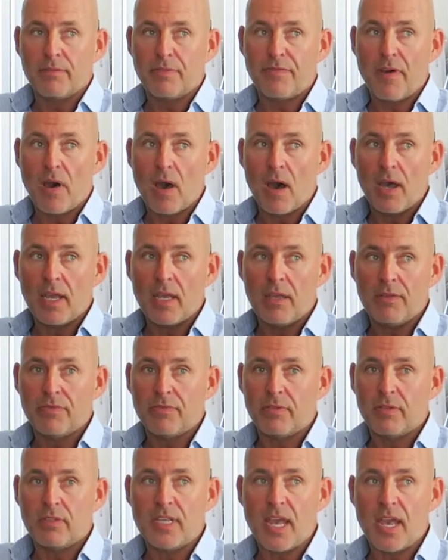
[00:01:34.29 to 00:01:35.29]
five,
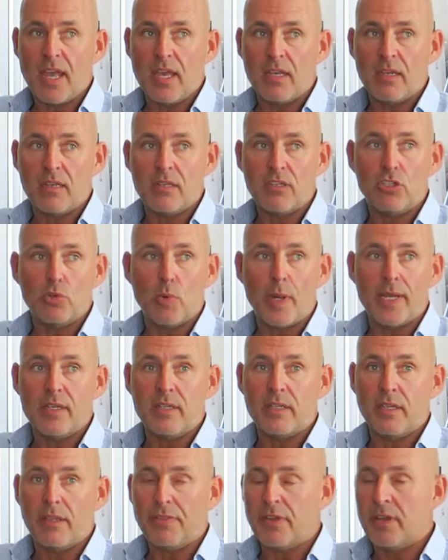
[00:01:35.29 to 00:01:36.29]
ten,
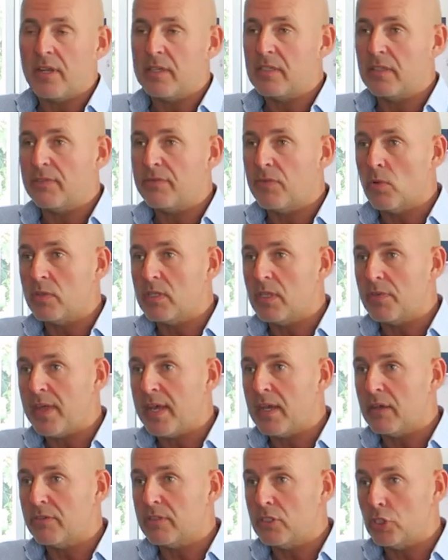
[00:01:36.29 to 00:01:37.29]
twenty, thirty, forty
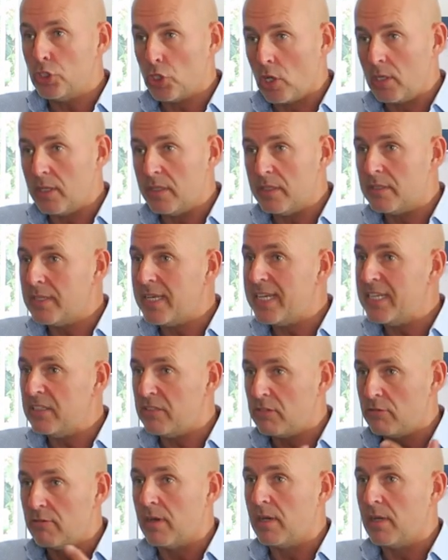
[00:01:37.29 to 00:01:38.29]
thousand dollars
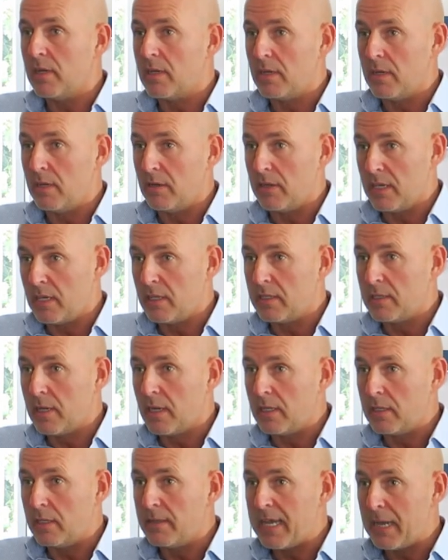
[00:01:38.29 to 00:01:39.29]
into uh,
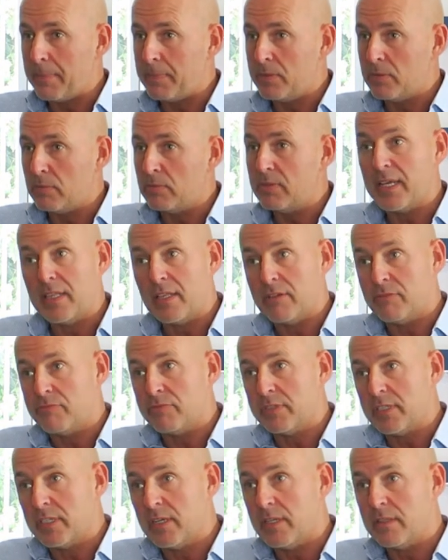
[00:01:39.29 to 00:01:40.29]
Cardone Capital to get
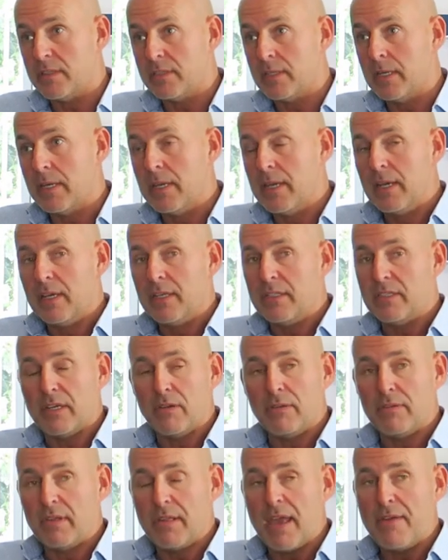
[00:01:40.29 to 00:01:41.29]
those returns.
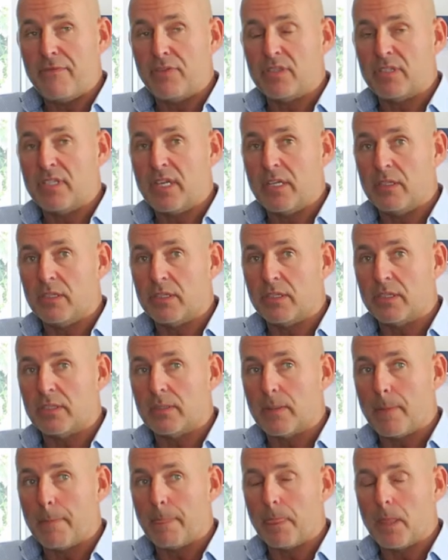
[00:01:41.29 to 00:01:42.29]
So ever
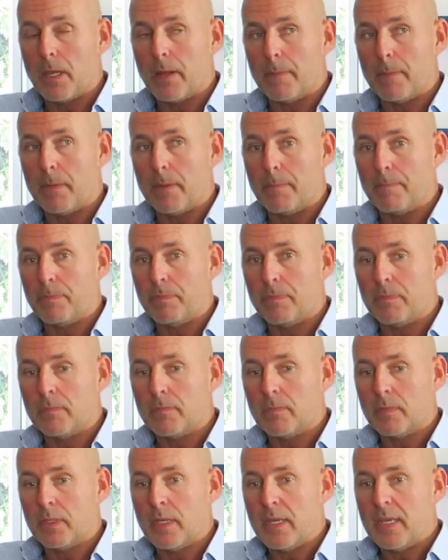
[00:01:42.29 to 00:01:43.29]
since
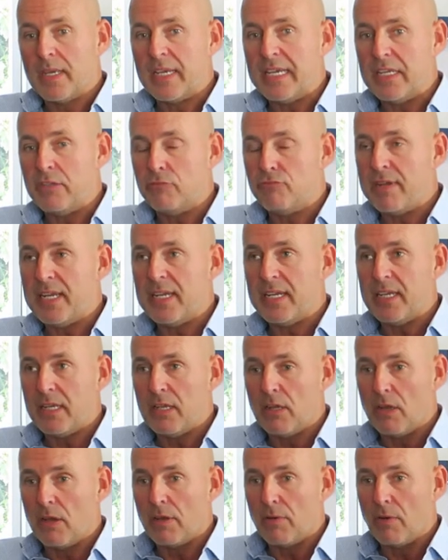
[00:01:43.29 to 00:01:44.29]
he's
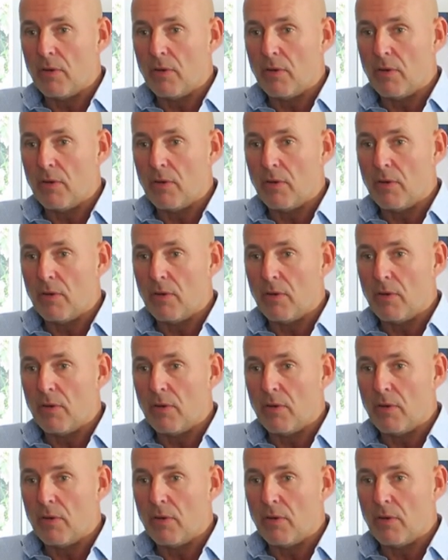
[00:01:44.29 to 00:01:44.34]
really